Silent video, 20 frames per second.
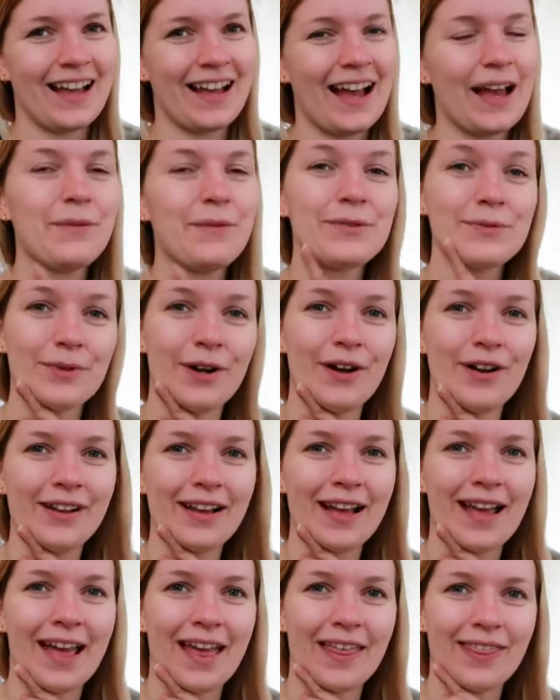I was wrong
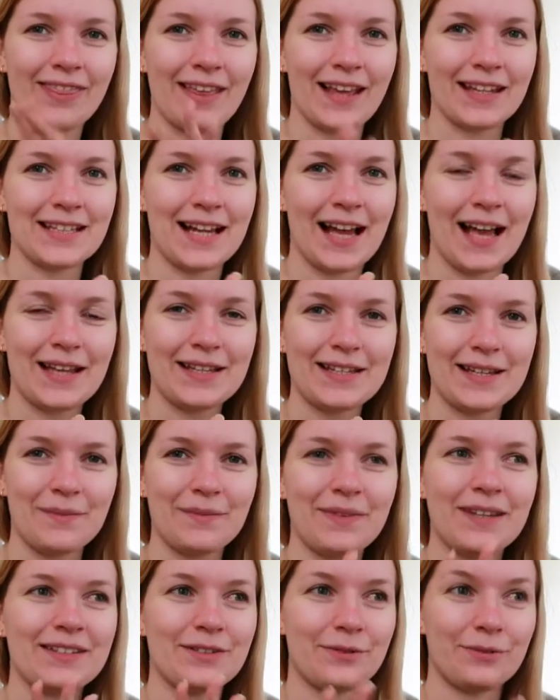and that
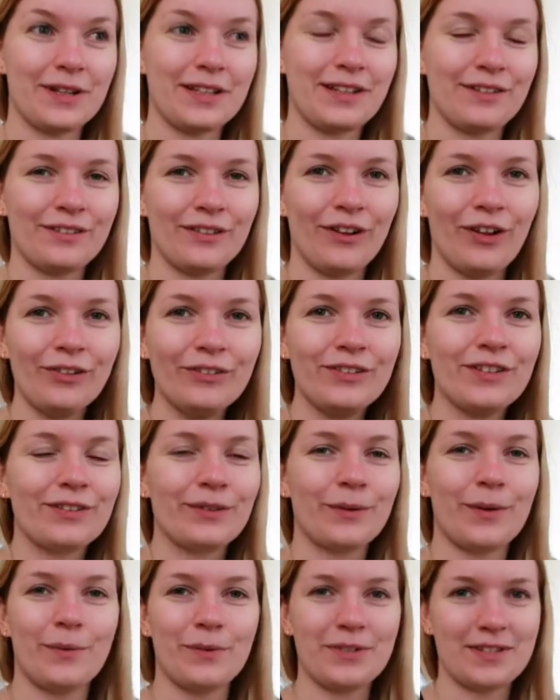item is already sold,
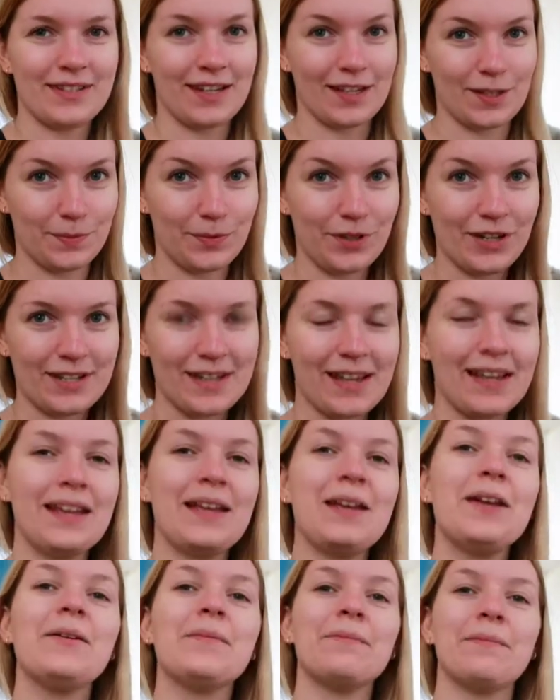so I was desperate,
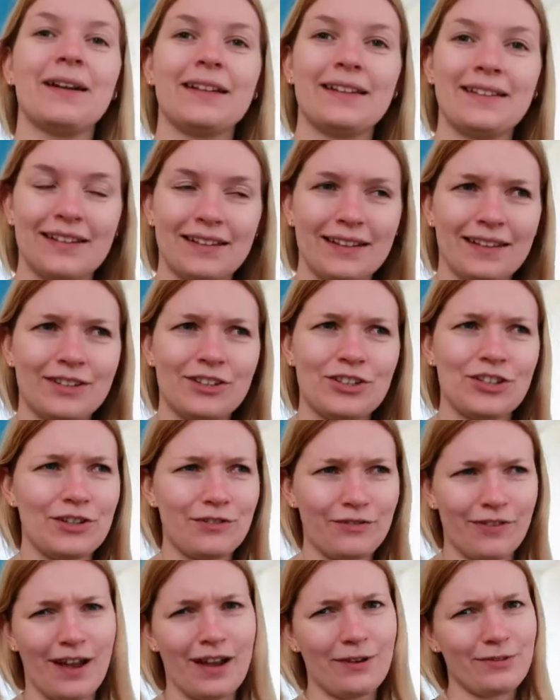but she
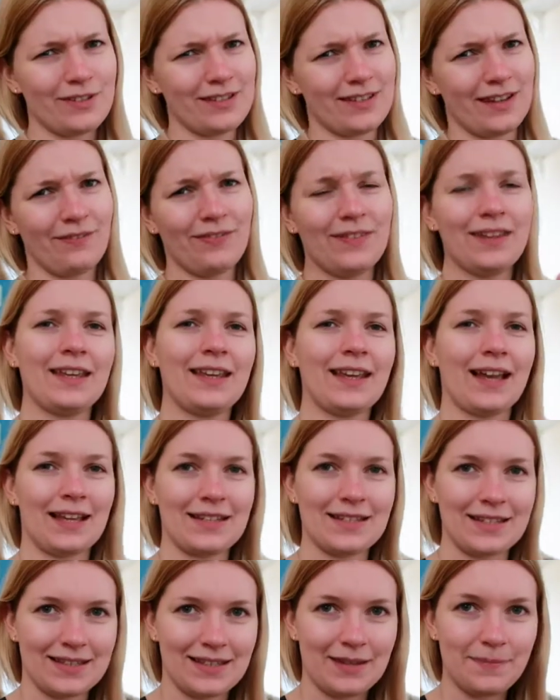found something
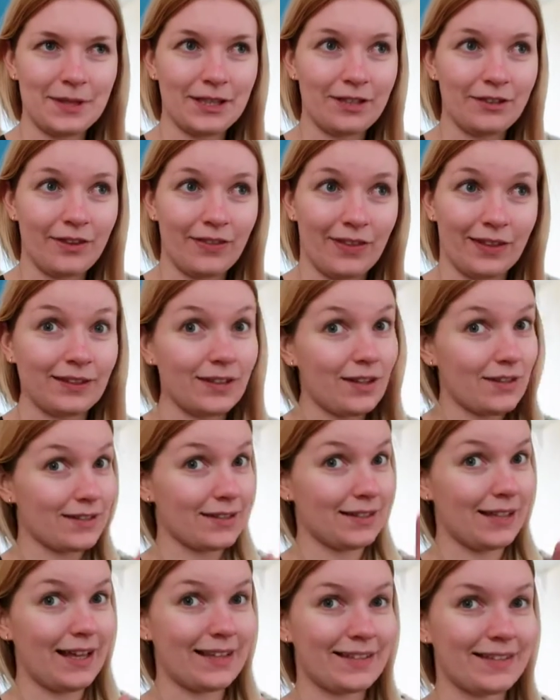kind of similar that
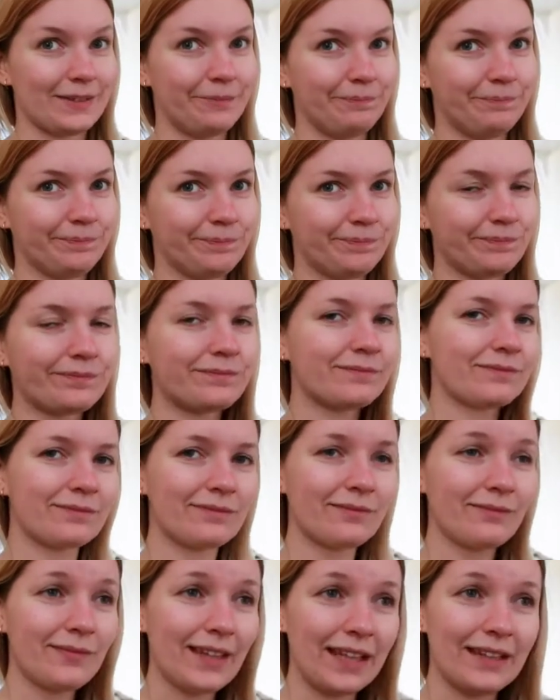costs less.
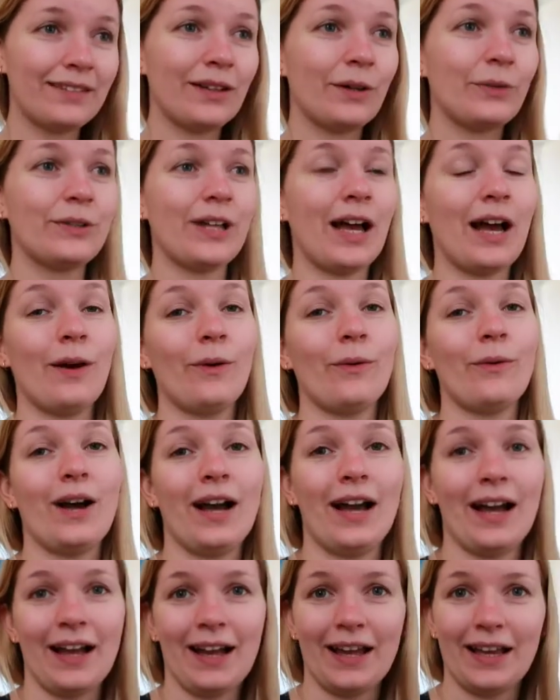So now
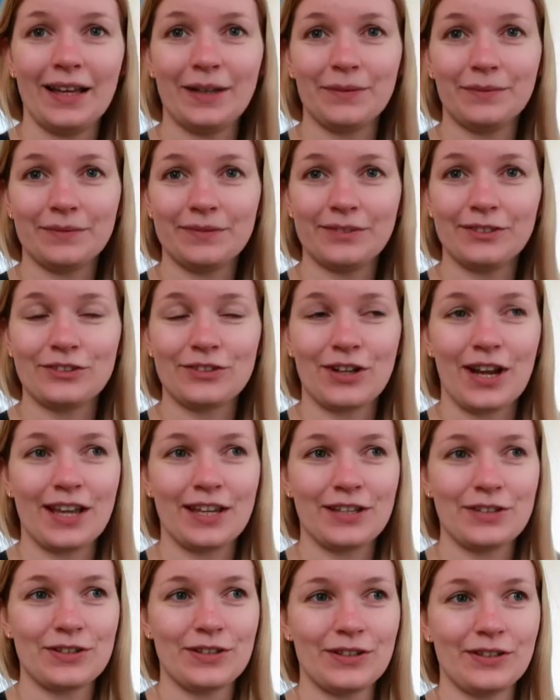I'm
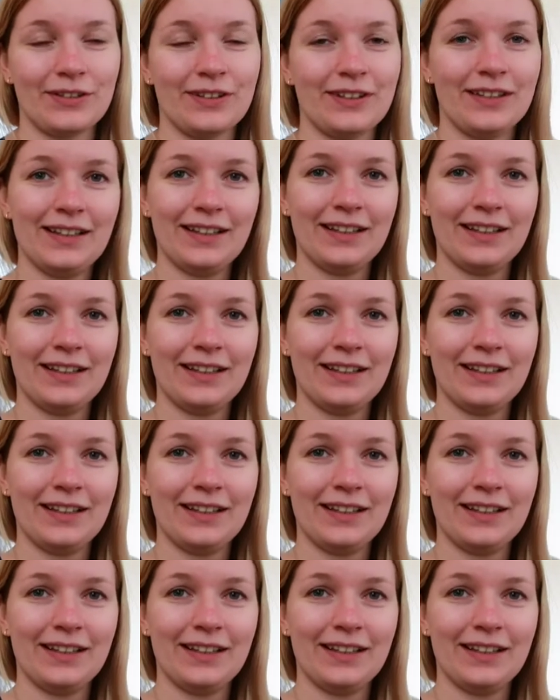trying to